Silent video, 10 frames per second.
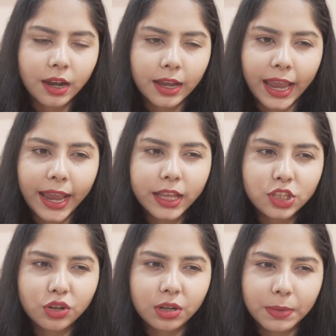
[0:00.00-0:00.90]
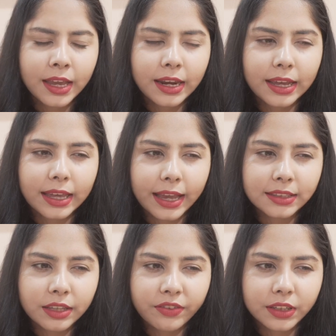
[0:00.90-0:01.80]
age would be like
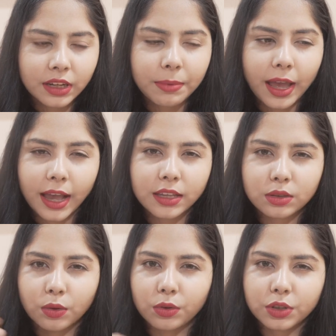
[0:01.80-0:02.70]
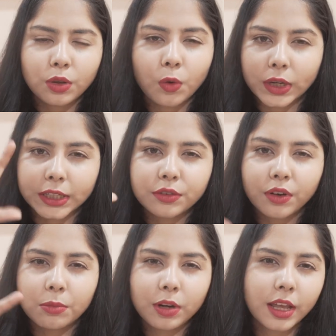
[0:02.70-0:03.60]
as effective as those, you know, watery
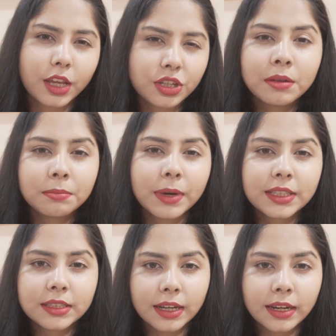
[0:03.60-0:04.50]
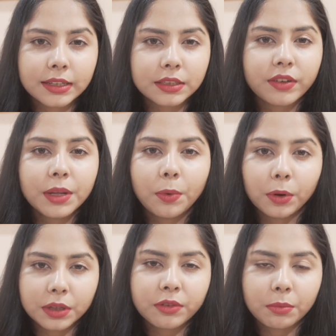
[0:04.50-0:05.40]
formulation. But still, it is a very
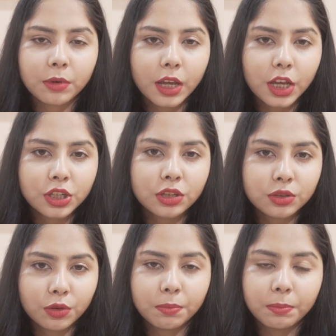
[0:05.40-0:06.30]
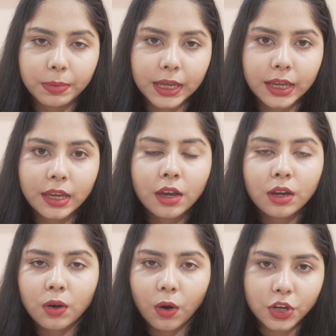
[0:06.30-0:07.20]
potent formulation, so be
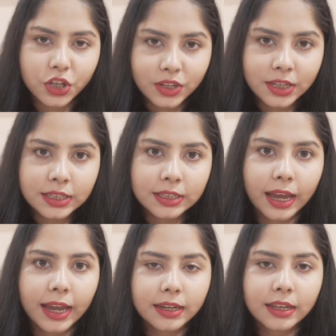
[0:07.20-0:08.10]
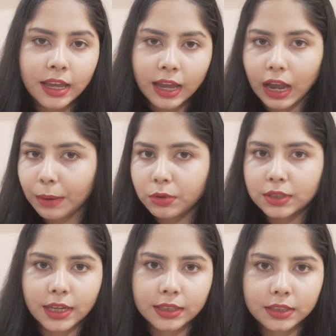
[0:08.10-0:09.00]
cautious. And I have to
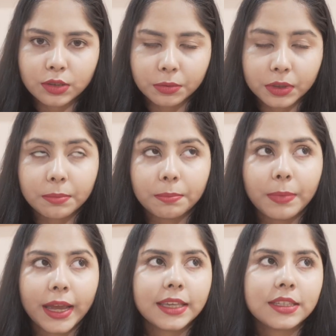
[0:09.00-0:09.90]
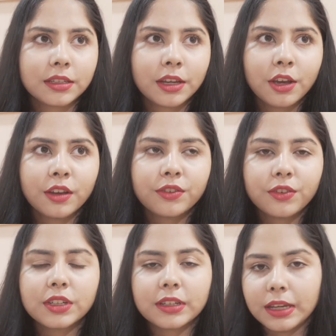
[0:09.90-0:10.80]
say, this is one of the best
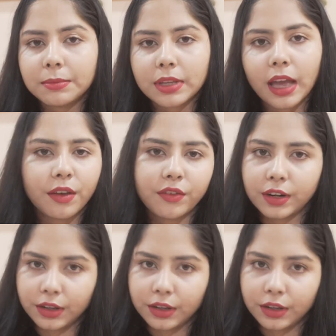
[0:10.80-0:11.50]
foot creams I have ever